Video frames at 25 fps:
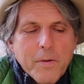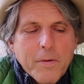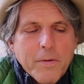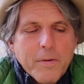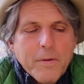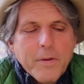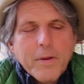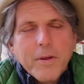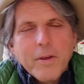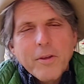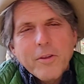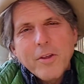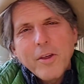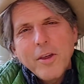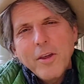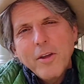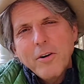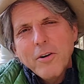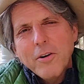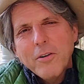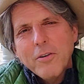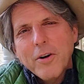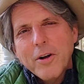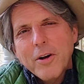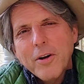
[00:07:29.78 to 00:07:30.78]
You see, you
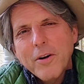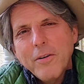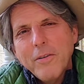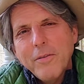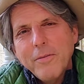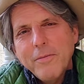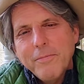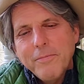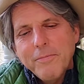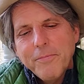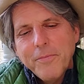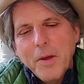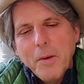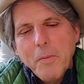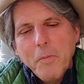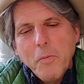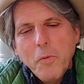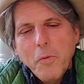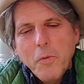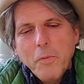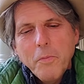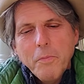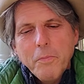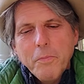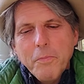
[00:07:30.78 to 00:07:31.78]
don't know.
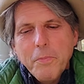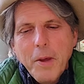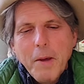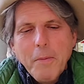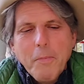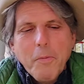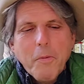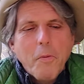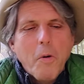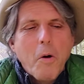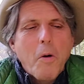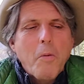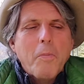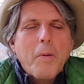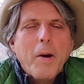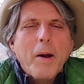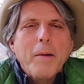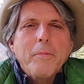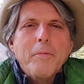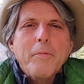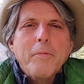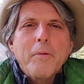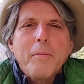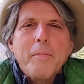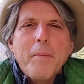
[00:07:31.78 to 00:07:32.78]
And people won't
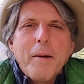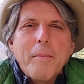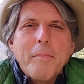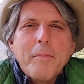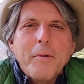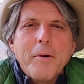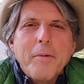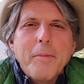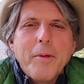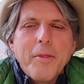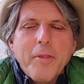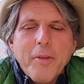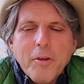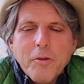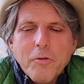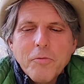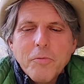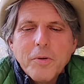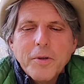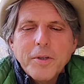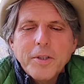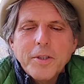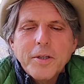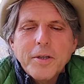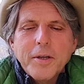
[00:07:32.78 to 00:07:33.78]
probably remember them in this
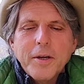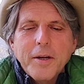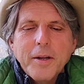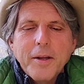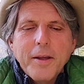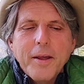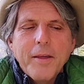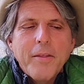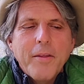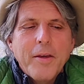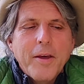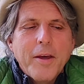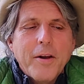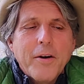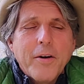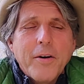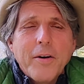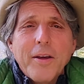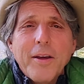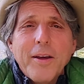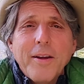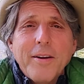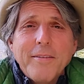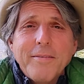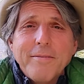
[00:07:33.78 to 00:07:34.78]
one,
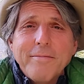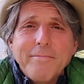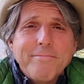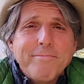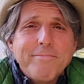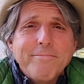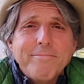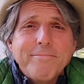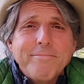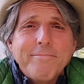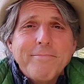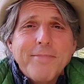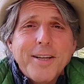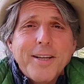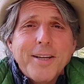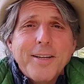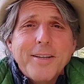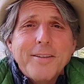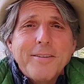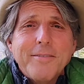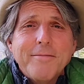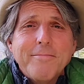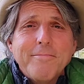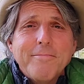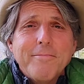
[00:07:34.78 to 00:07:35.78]

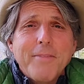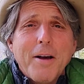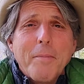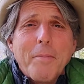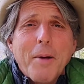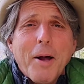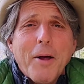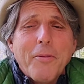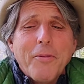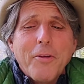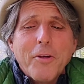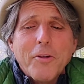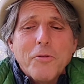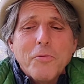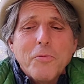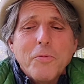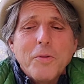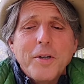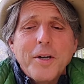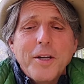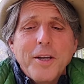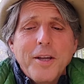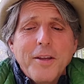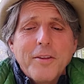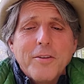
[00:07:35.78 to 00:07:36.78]
in about this one
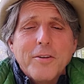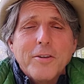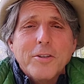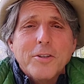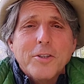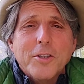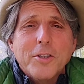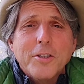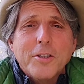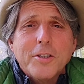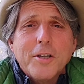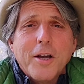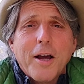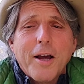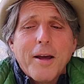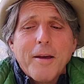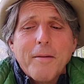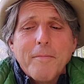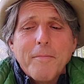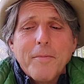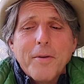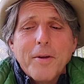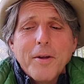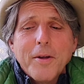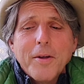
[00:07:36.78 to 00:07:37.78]
either, should
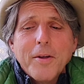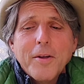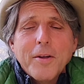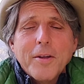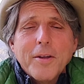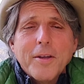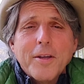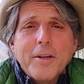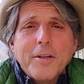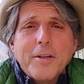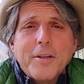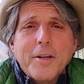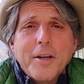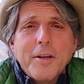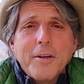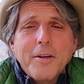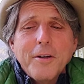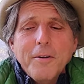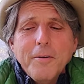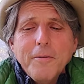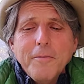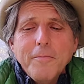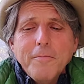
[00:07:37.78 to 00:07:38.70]
time continue.